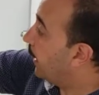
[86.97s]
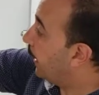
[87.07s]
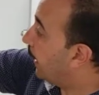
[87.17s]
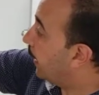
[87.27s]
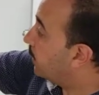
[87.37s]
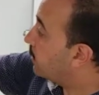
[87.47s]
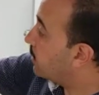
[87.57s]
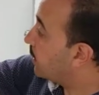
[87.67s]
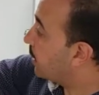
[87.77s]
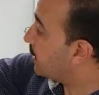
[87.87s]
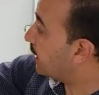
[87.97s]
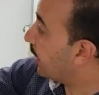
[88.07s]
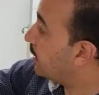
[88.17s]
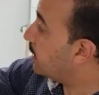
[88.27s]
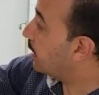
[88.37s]
And so the
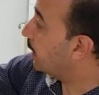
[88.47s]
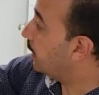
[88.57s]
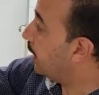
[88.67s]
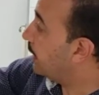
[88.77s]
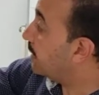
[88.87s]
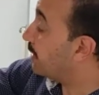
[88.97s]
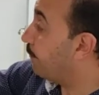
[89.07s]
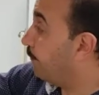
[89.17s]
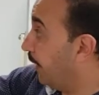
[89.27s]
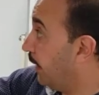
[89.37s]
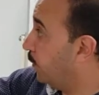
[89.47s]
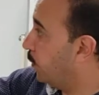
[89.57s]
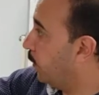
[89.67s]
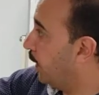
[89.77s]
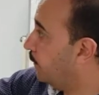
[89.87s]
second set is
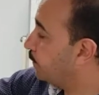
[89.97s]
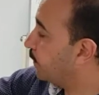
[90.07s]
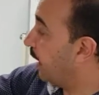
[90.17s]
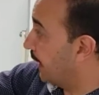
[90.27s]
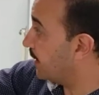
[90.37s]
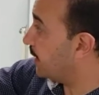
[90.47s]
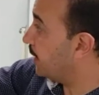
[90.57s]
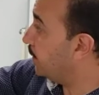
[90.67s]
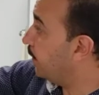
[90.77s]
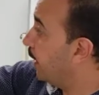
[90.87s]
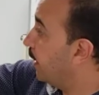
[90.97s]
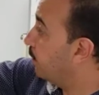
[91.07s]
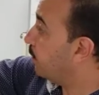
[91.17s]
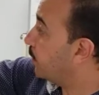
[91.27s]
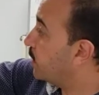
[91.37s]
variable one AC
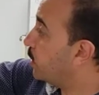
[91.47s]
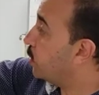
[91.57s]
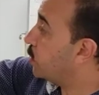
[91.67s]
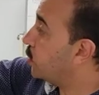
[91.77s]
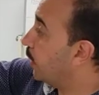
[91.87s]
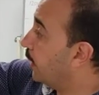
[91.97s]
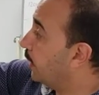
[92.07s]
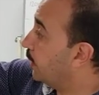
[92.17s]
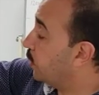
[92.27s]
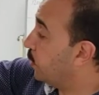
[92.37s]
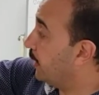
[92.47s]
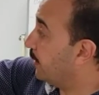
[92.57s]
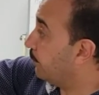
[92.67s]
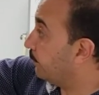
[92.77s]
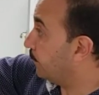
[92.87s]
from 0 to 120